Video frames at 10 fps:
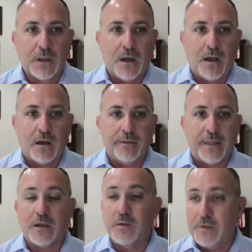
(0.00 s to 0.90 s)

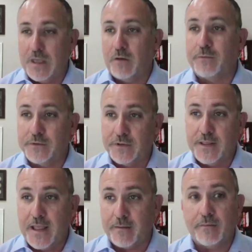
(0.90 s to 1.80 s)
that could be helpful to
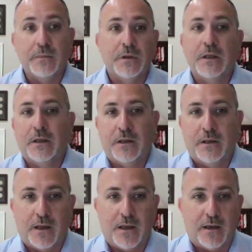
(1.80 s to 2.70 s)
them,
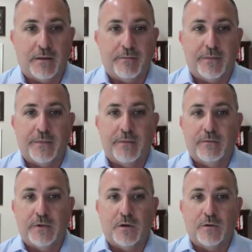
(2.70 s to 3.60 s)

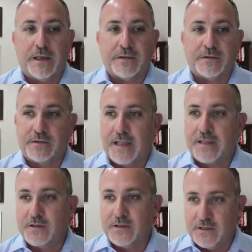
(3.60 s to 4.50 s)

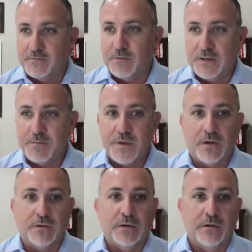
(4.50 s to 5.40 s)
that's going to really
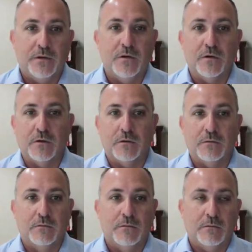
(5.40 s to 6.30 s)
build your
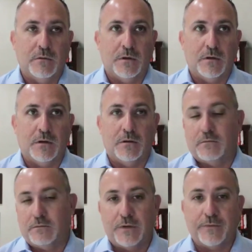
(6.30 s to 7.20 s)

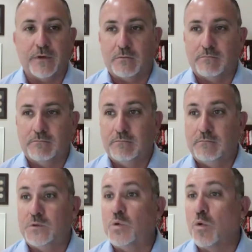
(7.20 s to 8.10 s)
different
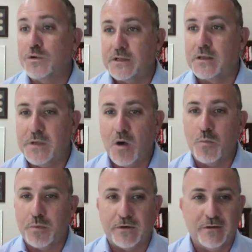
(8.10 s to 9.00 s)
doors that can be
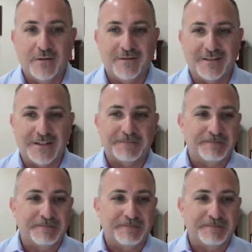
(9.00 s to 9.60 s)
opened, right?